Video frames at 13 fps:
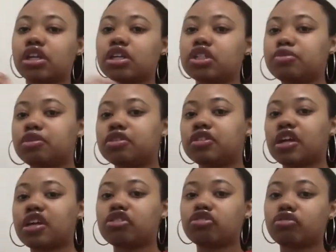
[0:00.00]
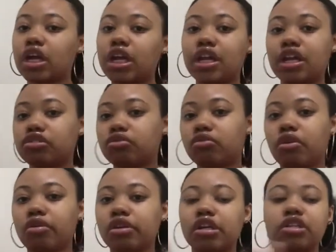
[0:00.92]
It smells like straight natural
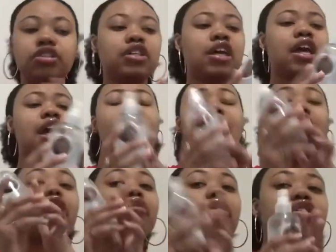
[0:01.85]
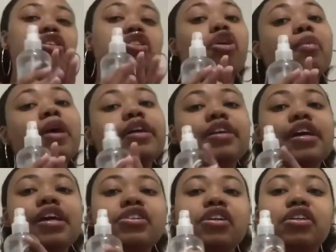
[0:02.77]
coconuts. And I wear this on my
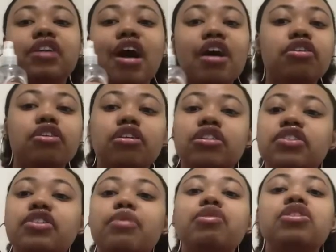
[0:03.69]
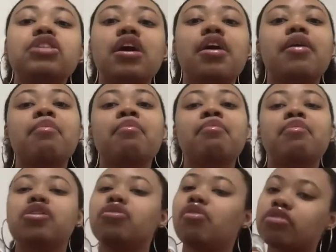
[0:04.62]
legs a lot during the summertime, but
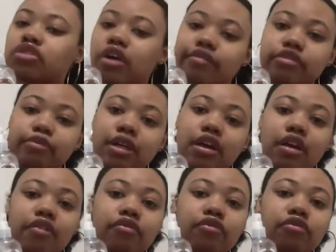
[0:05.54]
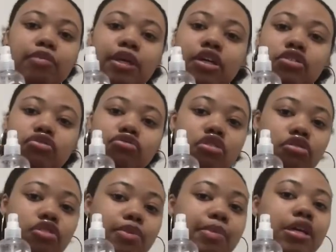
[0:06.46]
you also have to be careful because you know
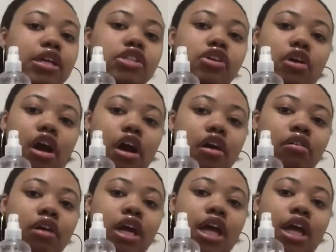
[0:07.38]
the bees are out.